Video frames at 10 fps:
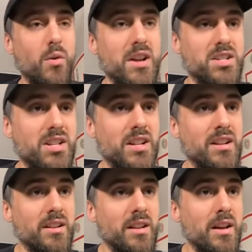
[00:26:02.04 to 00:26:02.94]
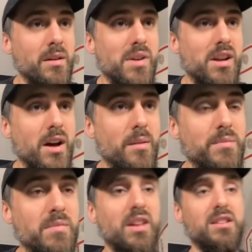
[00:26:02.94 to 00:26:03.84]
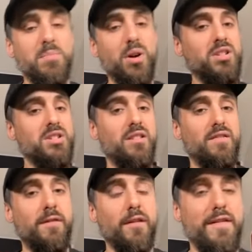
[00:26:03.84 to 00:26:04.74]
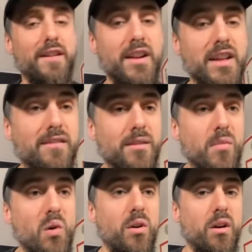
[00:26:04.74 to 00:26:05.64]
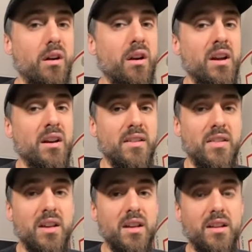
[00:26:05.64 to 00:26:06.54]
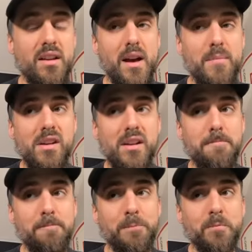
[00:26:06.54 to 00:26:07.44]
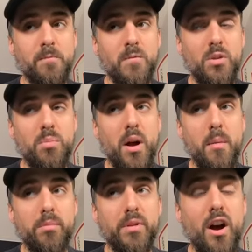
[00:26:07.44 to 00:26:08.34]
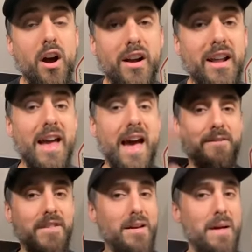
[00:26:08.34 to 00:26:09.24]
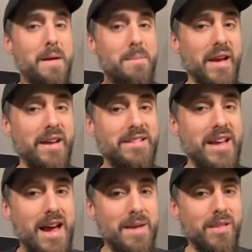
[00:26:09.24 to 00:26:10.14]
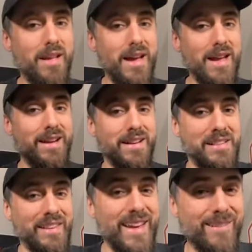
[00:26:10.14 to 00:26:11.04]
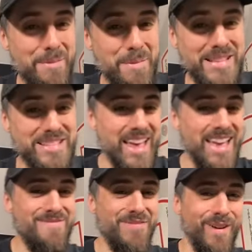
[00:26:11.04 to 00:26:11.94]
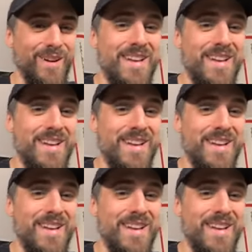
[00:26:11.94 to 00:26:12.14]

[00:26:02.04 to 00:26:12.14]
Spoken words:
question gets pushed to the forefront even more. That I mean, you probably are gonna have to pick a timeline, like we've been saying for